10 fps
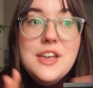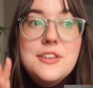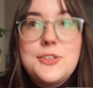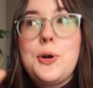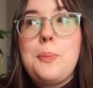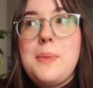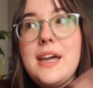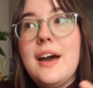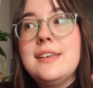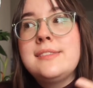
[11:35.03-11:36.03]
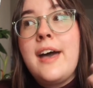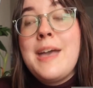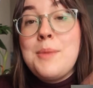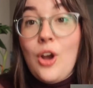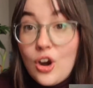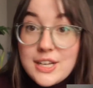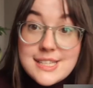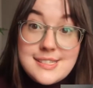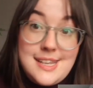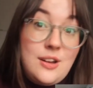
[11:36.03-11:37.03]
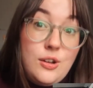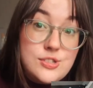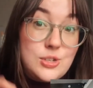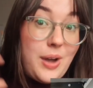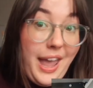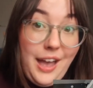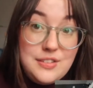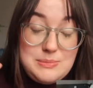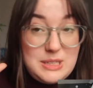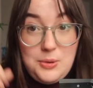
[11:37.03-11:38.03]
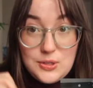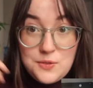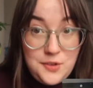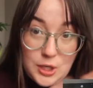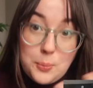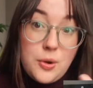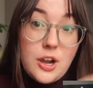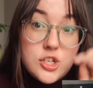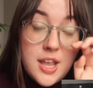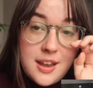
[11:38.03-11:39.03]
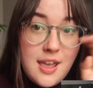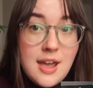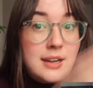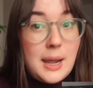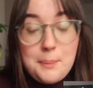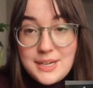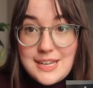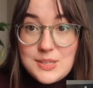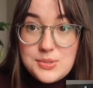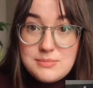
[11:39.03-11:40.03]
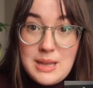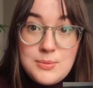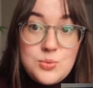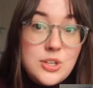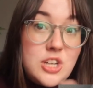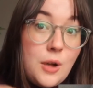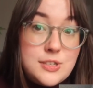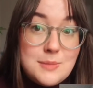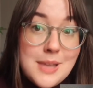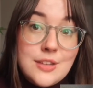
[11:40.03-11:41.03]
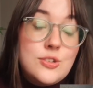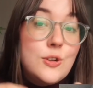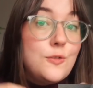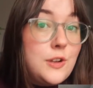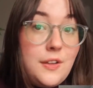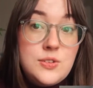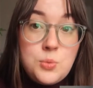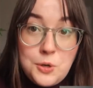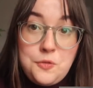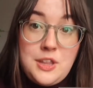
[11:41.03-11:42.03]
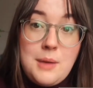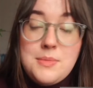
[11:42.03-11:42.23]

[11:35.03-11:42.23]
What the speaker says: So because I'm an artist and also I have some experience in video production, companies will sometimes reach out to me to do freelance work for them.